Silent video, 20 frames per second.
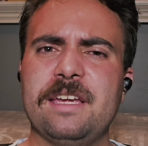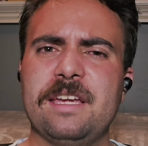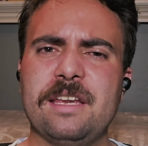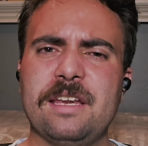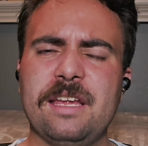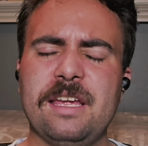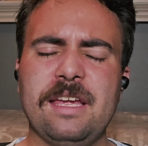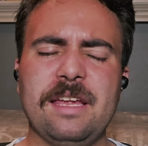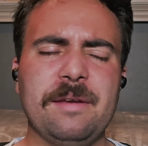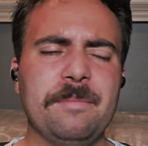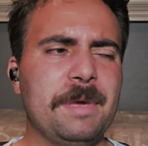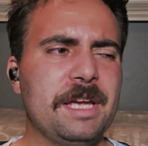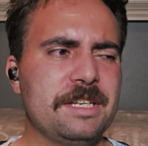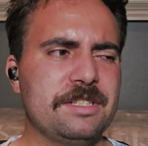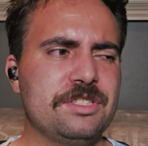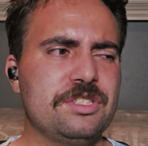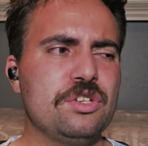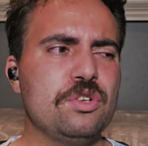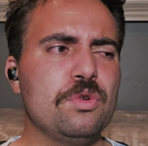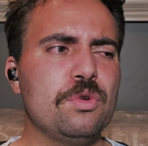It
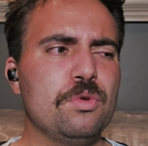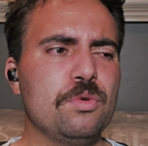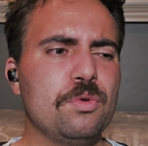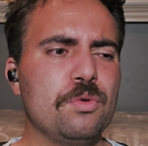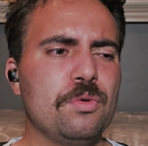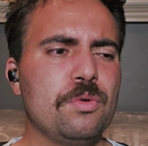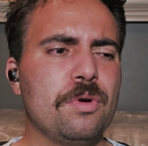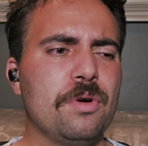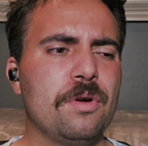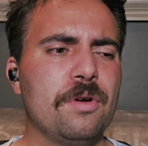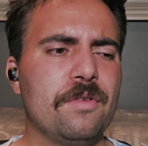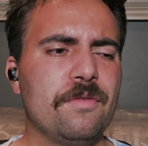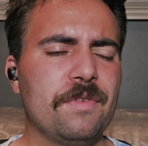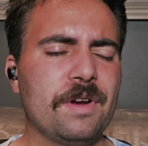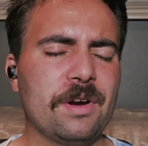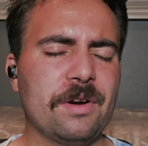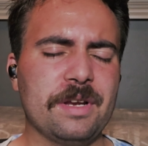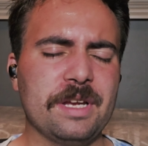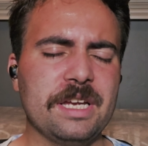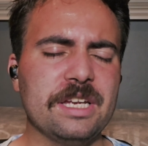makes you
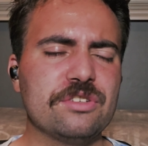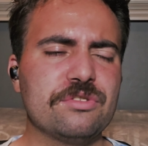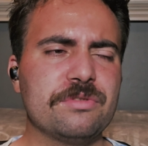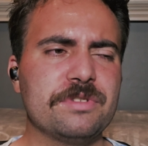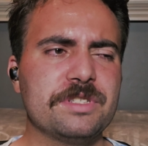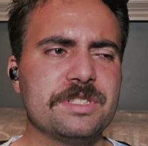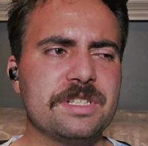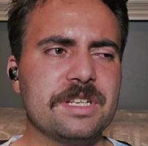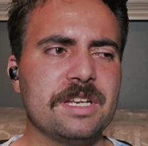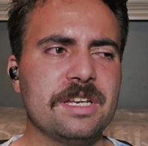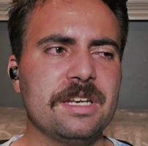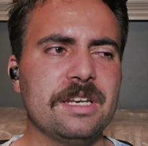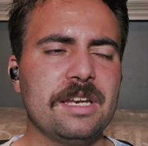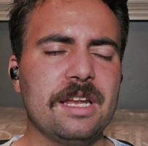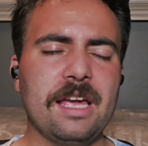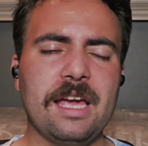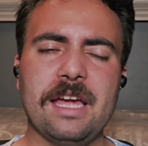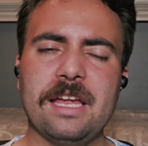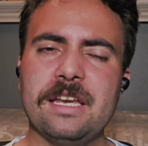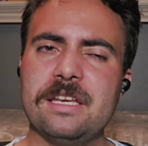very interested
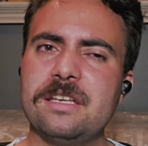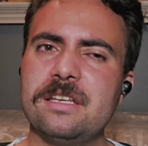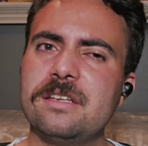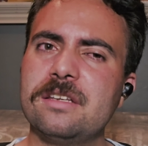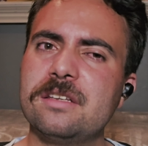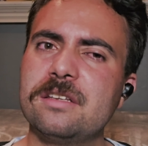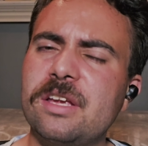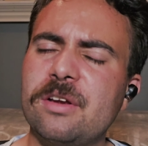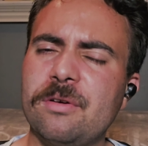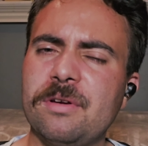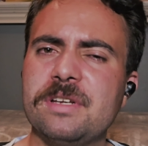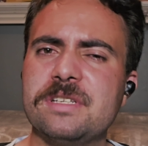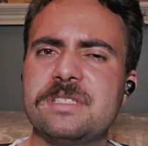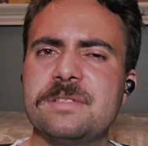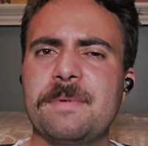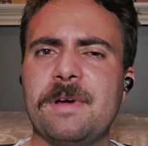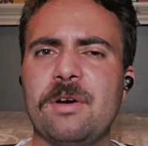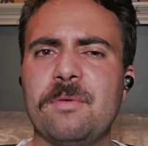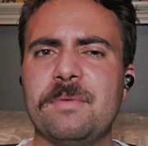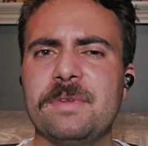and curious
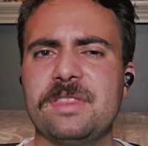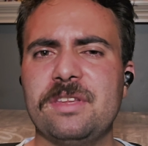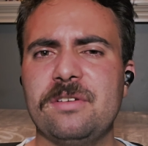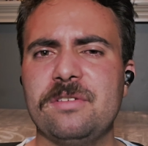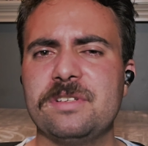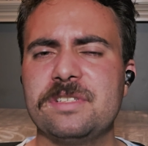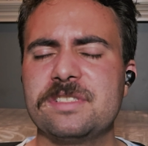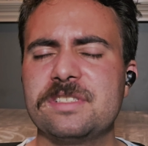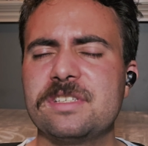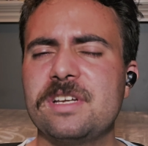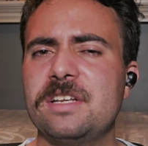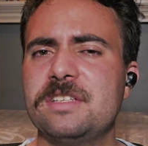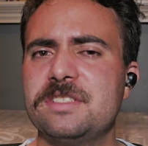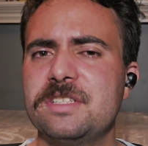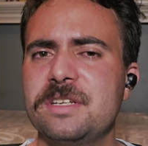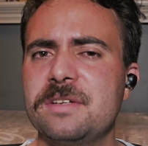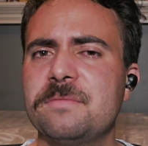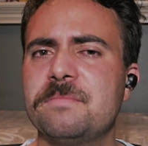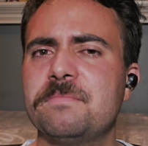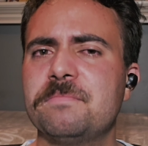about what they're discussing.